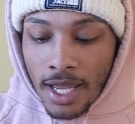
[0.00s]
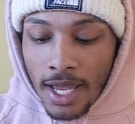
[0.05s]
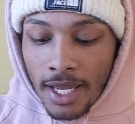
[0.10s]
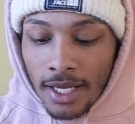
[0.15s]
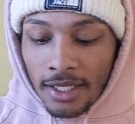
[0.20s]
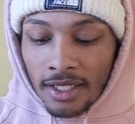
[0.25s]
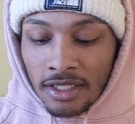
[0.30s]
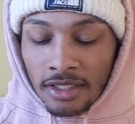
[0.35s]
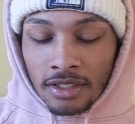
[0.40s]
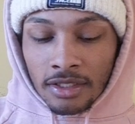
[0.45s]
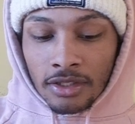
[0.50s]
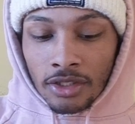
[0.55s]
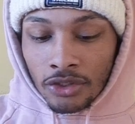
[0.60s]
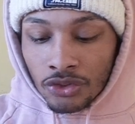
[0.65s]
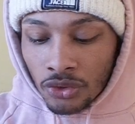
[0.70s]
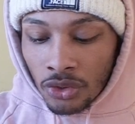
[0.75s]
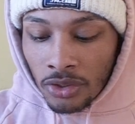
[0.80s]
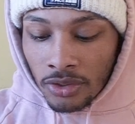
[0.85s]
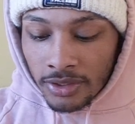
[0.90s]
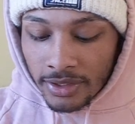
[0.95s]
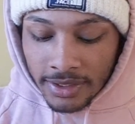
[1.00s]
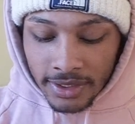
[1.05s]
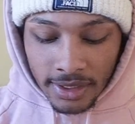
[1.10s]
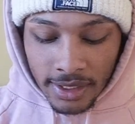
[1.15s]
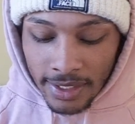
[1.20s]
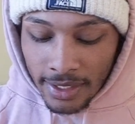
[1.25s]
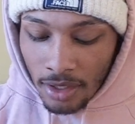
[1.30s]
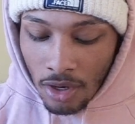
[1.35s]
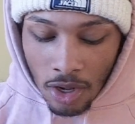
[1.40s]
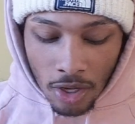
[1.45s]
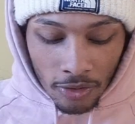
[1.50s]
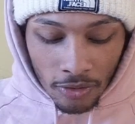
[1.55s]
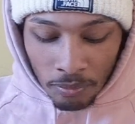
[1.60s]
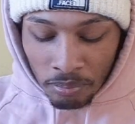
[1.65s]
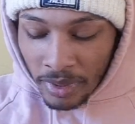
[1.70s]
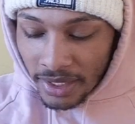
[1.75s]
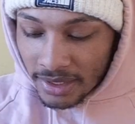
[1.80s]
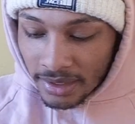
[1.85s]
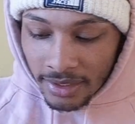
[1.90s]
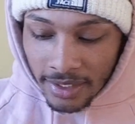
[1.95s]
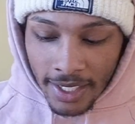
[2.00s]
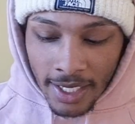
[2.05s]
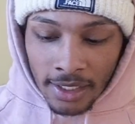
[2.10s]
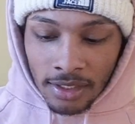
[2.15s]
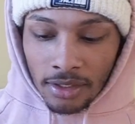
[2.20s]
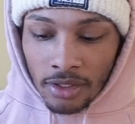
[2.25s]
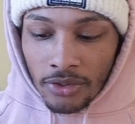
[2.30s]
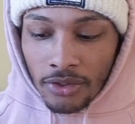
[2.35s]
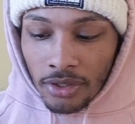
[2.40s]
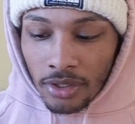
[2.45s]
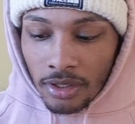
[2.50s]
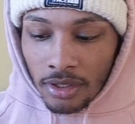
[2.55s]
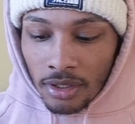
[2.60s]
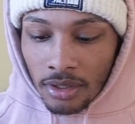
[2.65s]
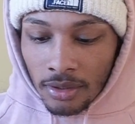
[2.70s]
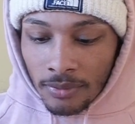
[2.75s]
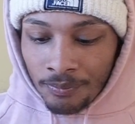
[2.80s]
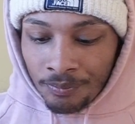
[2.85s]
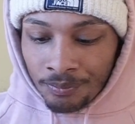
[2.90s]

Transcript: and the Trunks, like basically any other,